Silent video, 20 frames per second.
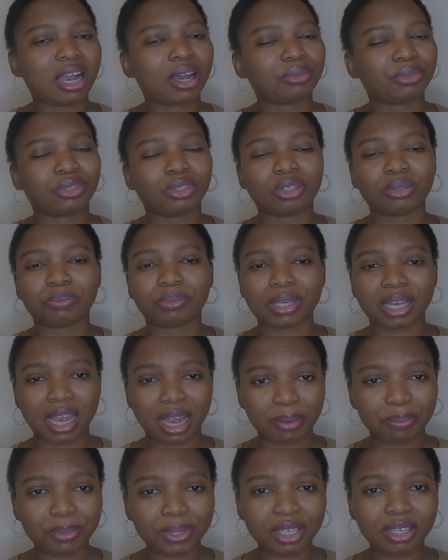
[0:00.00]
I would not be
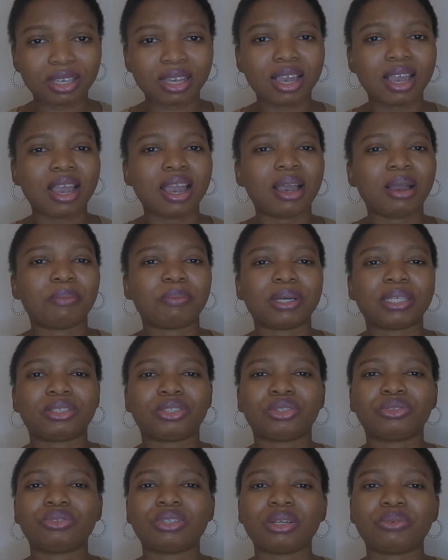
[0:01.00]
happy. My
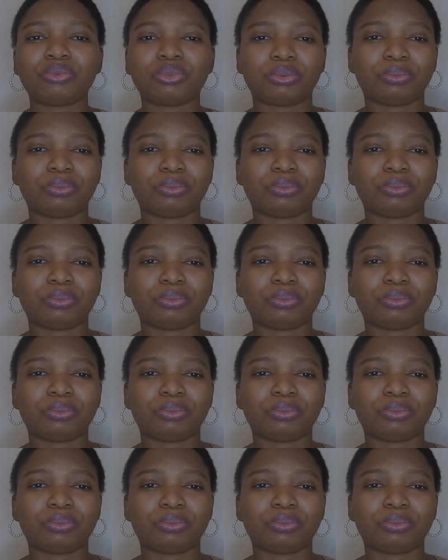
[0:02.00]
children